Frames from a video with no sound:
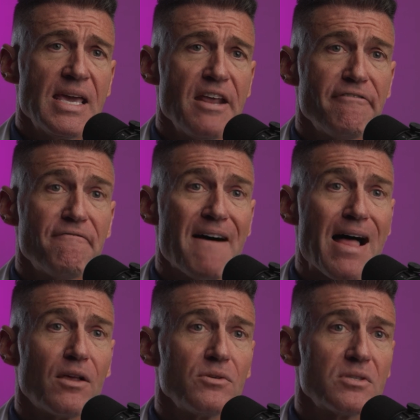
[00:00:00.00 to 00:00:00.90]
It
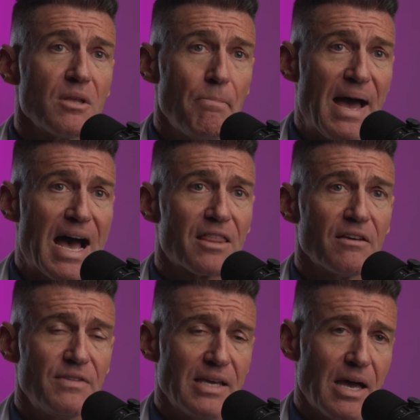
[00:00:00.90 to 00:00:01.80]
follows the path
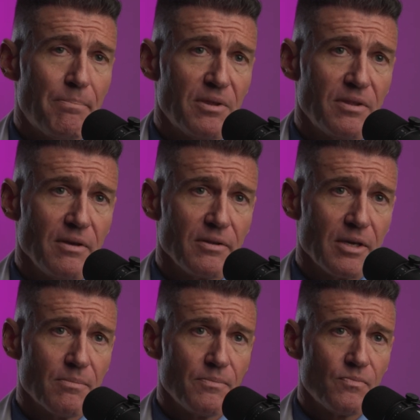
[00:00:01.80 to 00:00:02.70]
of the
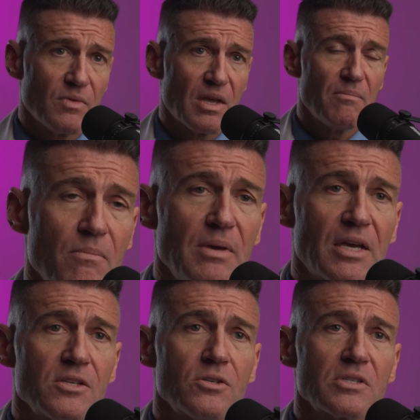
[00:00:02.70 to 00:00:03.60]
epithelium
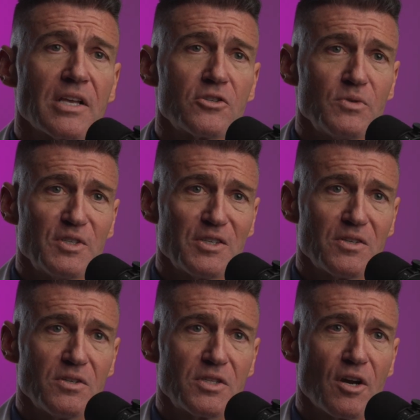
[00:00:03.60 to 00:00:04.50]
because there's less
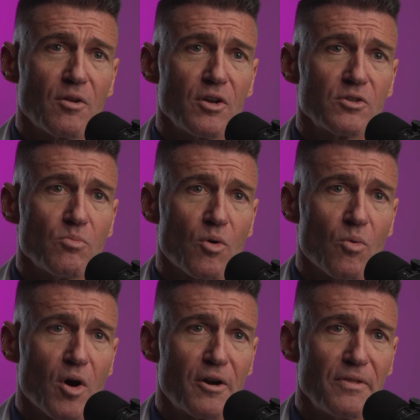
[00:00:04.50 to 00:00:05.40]
resistance there and there's more
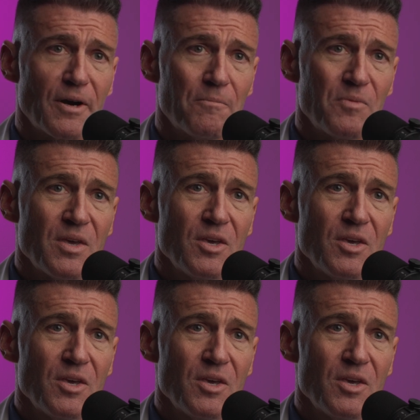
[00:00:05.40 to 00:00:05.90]
water there.